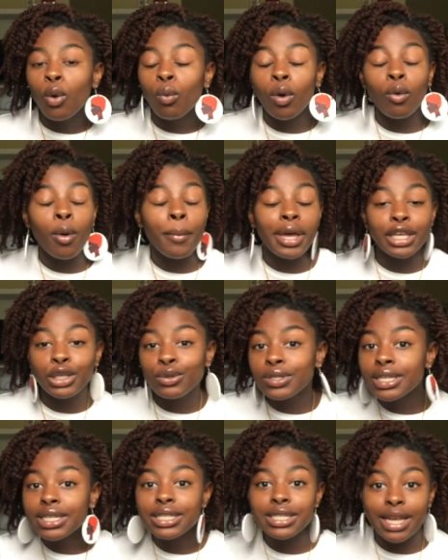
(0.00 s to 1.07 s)
what will make you
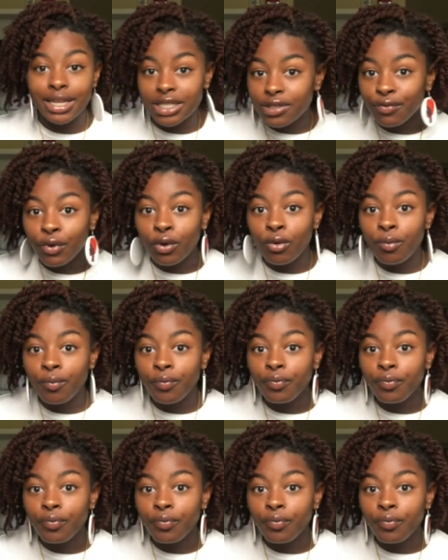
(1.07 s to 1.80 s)
successful,